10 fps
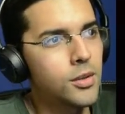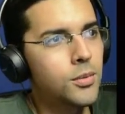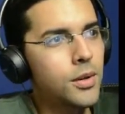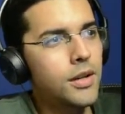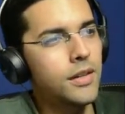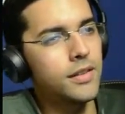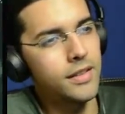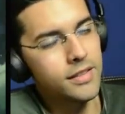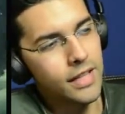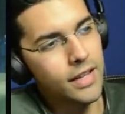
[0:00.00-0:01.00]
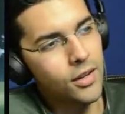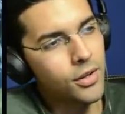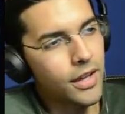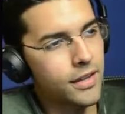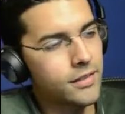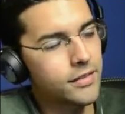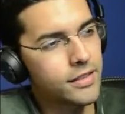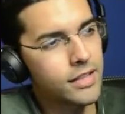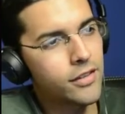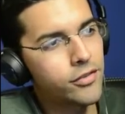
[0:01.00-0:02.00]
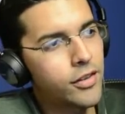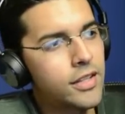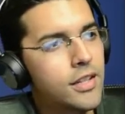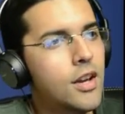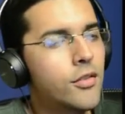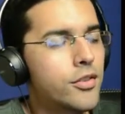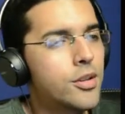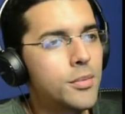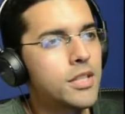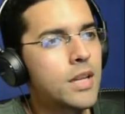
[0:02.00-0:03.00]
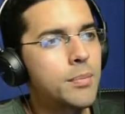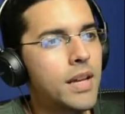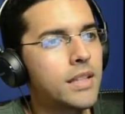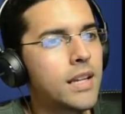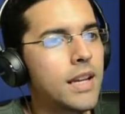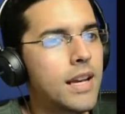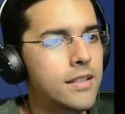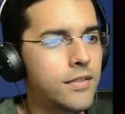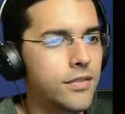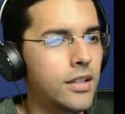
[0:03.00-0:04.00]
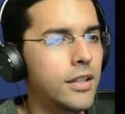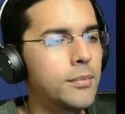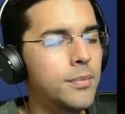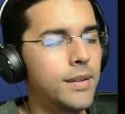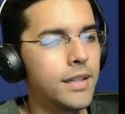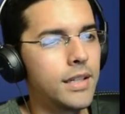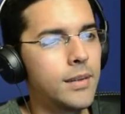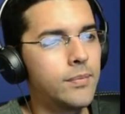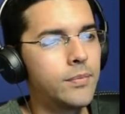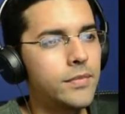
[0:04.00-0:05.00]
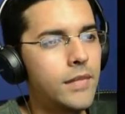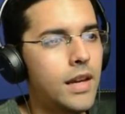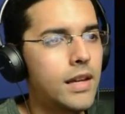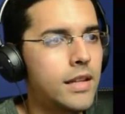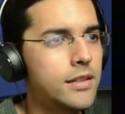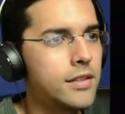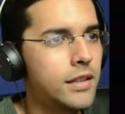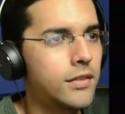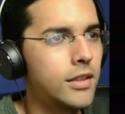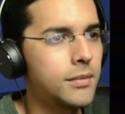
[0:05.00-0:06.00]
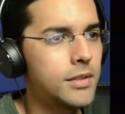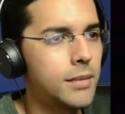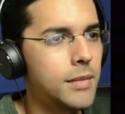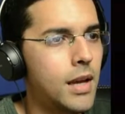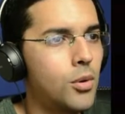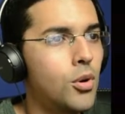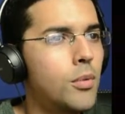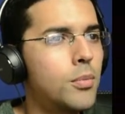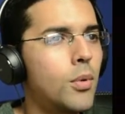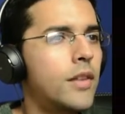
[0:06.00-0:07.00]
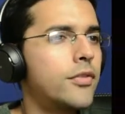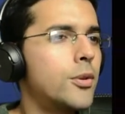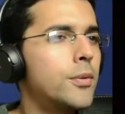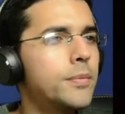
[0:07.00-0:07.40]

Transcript: What? Is that, okay, is that a friend? For some reason I pegged that guy as a villain, but, nah, he doesn't seem the villain type now. Oop, waifu.